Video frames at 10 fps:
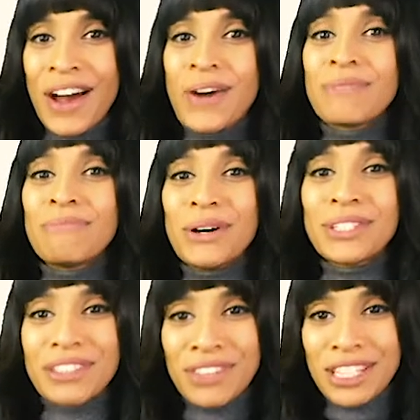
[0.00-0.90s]
Most
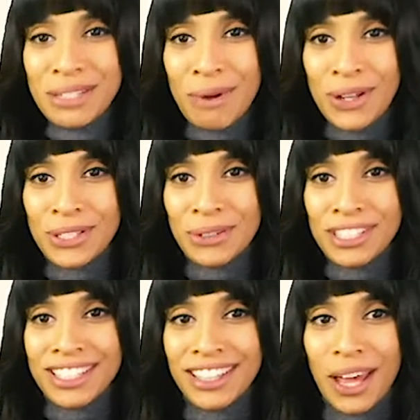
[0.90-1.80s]
of these small screen
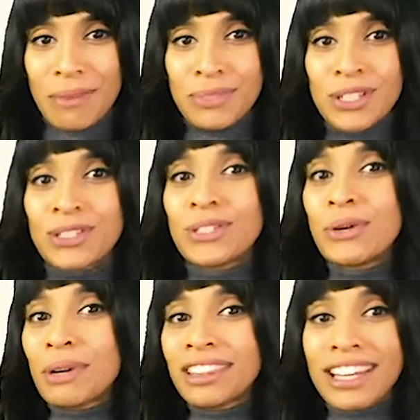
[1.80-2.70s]
celebs do
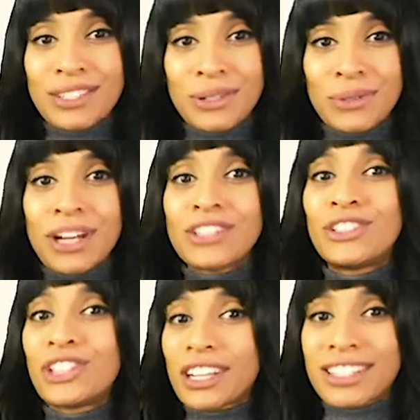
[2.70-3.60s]
what they do
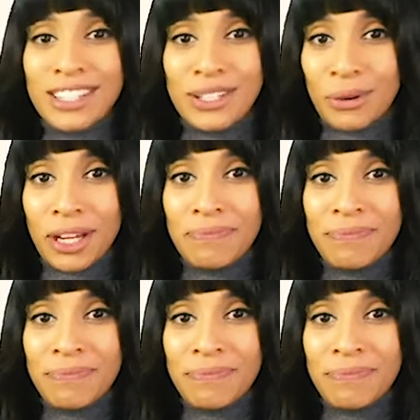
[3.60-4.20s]
just to do it,